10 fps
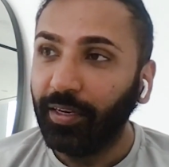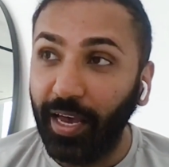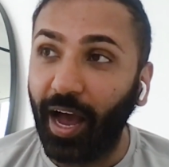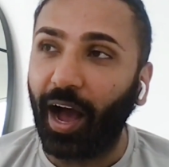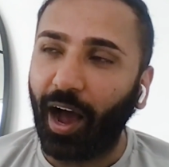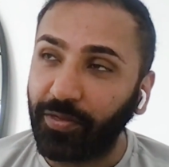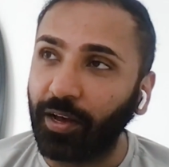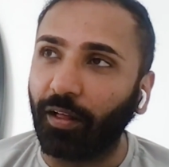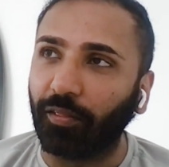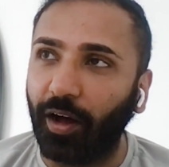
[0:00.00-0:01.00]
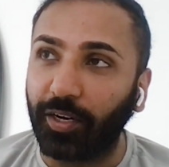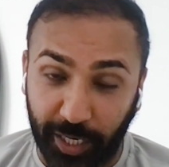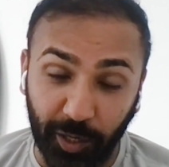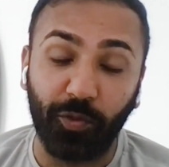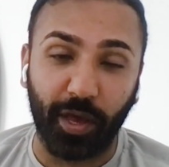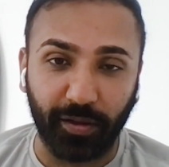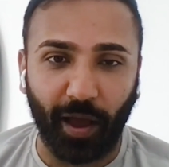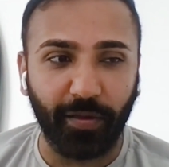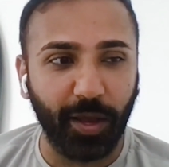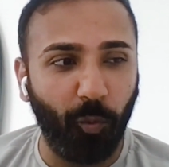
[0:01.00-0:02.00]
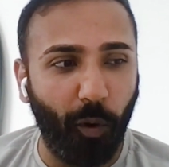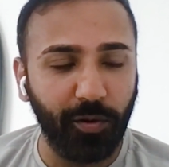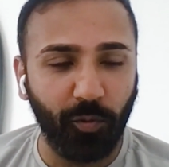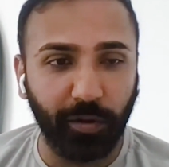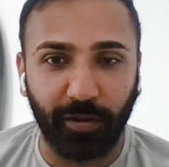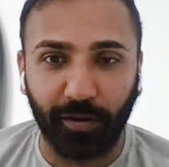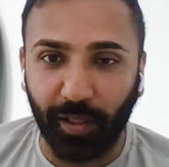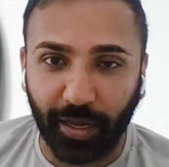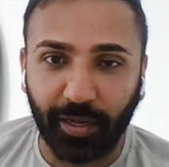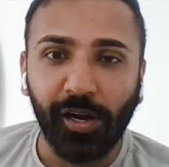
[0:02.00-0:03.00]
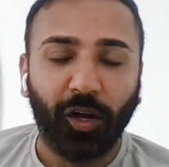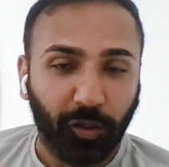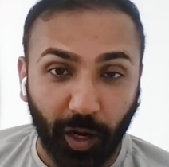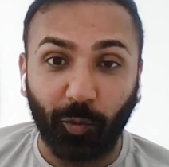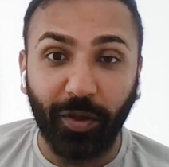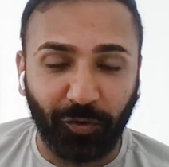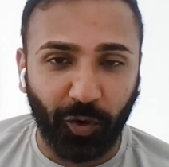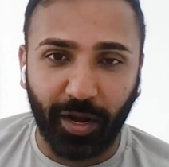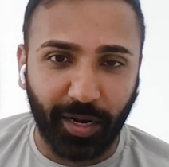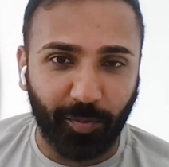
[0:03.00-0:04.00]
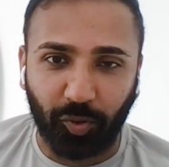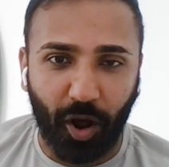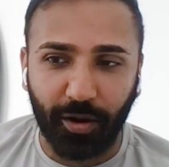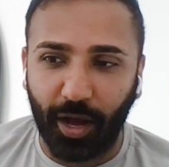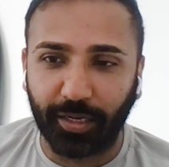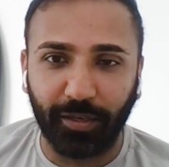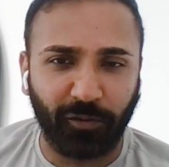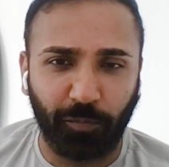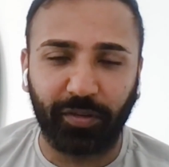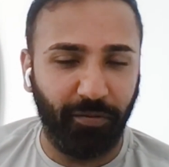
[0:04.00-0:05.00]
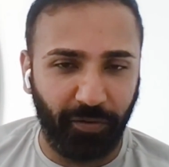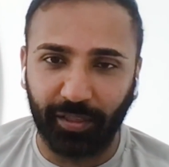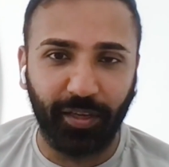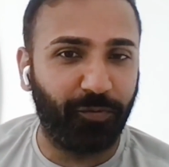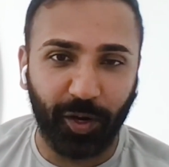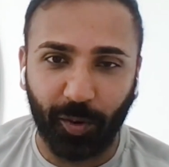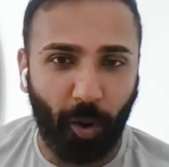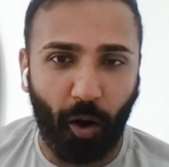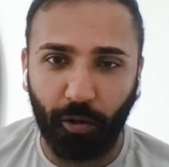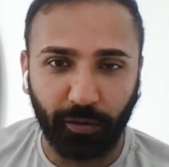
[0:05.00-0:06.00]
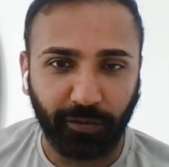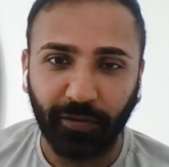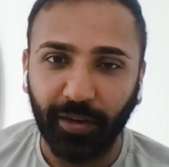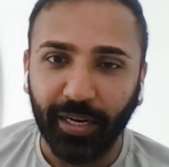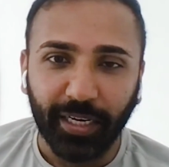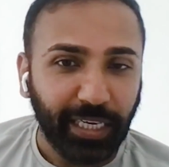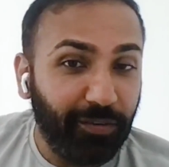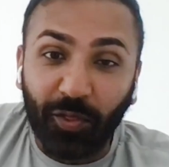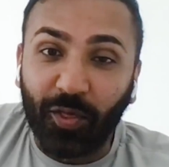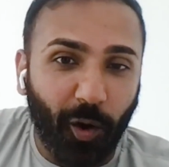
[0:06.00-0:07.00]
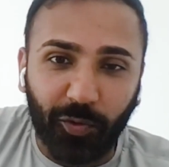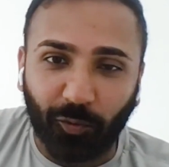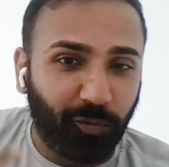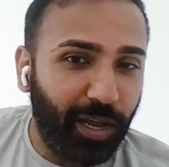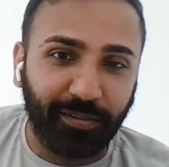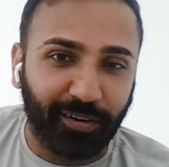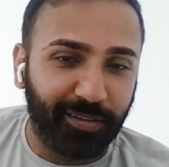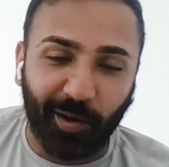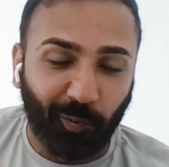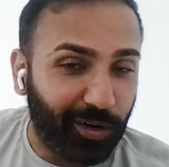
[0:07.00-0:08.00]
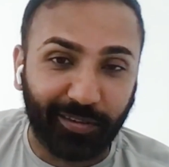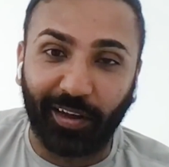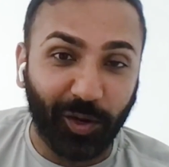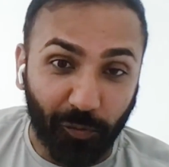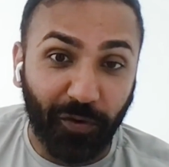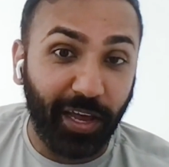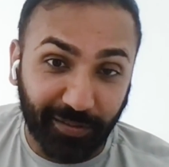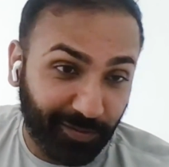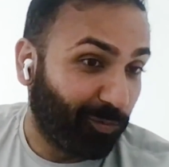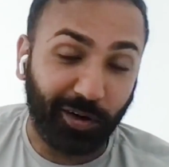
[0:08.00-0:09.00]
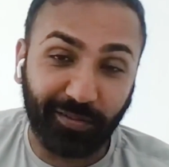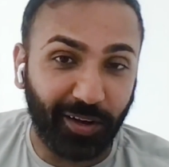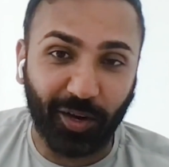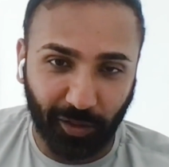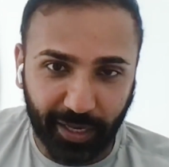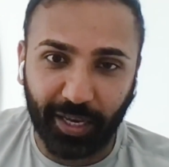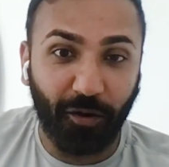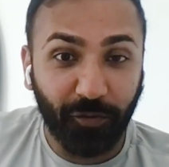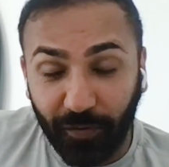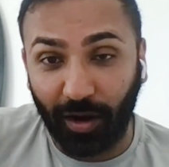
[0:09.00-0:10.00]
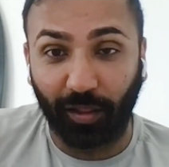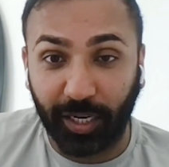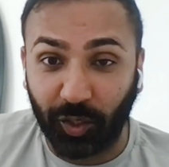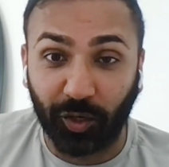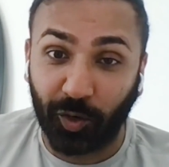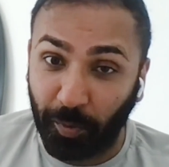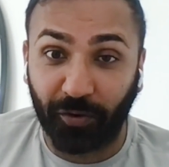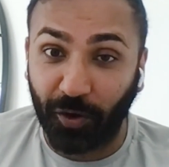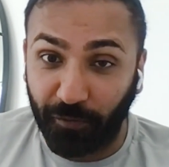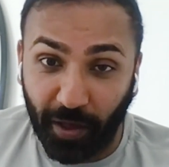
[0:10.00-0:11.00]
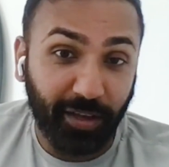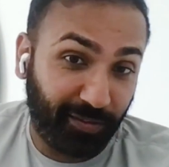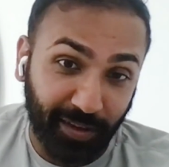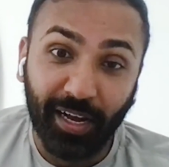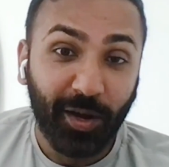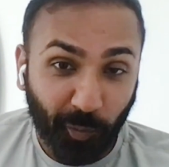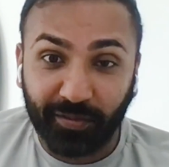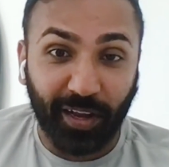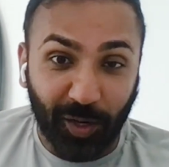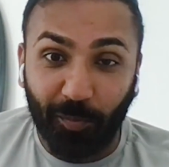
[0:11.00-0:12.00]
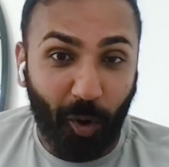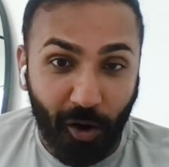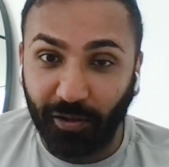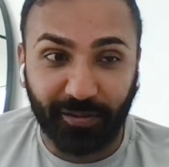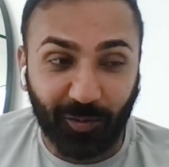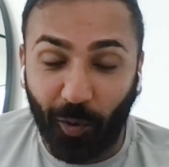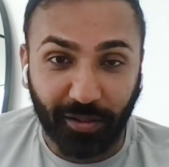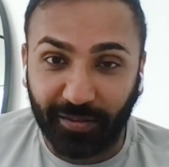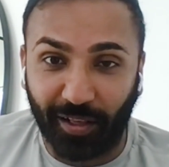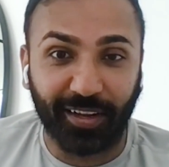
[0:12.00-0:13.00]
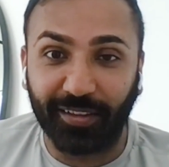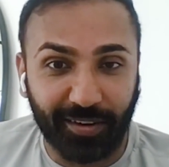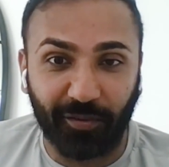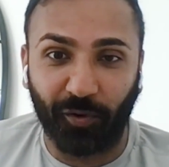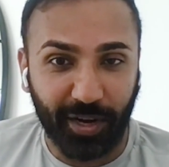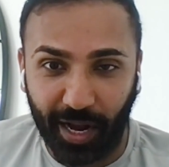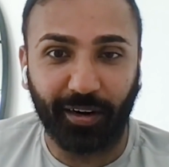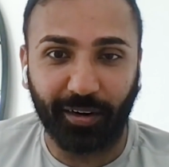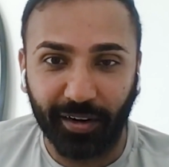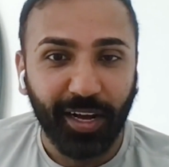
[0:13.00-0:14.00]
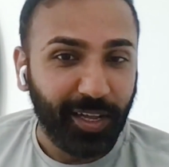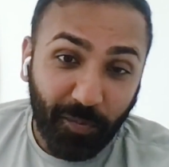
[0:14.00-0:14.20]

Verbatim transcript: Yeah, I think uh, uh two things. I think one was they're like, look, we've created a product specifically for your balls. Even though the razor that works on your face works on your like, you know, if you've got an electric trimmer for your face, right works on your balls as well. It's not like it's different hair.